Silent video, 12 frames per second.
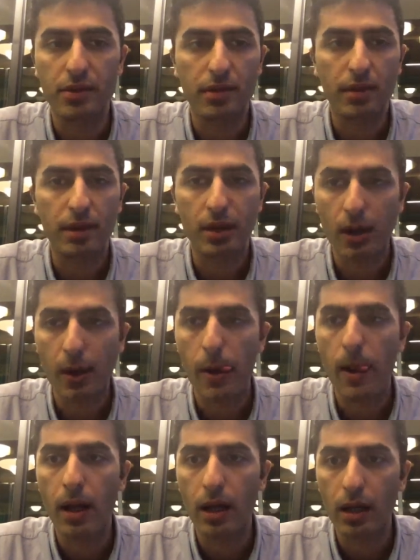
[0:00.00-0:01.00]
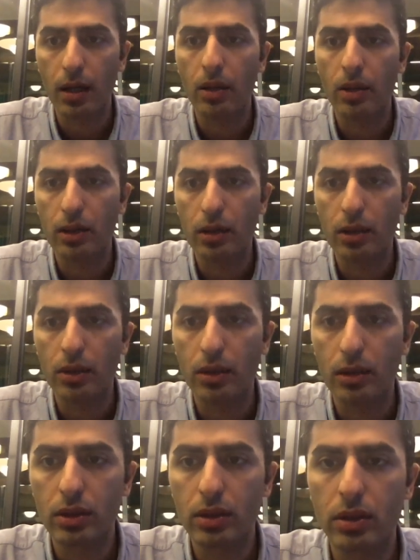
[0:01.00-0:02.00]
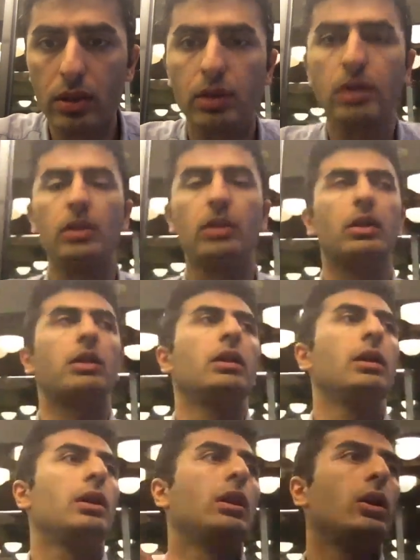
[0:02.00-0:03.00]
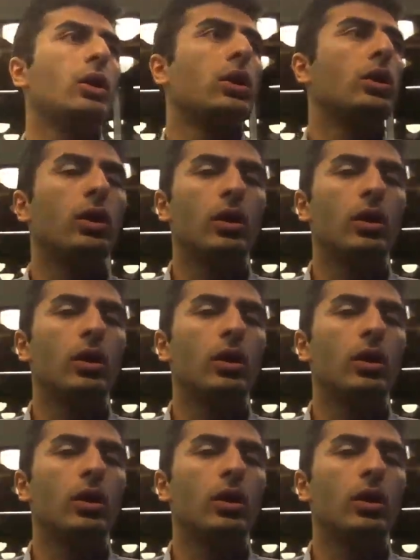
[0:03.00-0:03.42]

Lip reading: a solution architect over there. Very, very helpful to us.